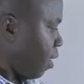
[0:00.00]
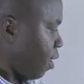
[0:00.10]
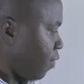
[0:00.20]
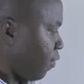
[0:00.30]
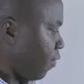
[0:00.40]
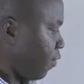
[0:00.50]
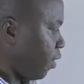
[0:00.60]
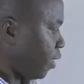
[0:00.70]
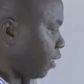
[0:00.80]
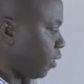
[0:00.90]
If
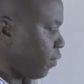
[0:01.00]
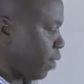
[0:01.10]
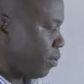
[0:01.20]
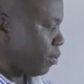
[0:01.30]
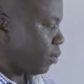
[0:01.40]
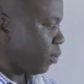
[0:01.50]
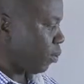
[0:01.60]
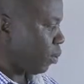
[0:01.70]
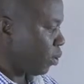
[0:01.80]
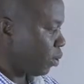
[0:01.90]
it is found
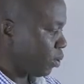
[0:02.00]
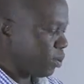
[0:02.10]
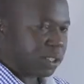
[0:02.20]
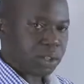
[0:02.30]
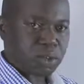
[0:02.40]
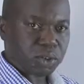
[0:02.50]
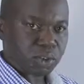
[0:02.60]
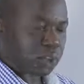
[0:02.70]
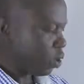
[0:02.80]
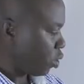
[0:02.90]
close to the
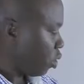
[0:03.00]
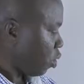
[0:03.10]
host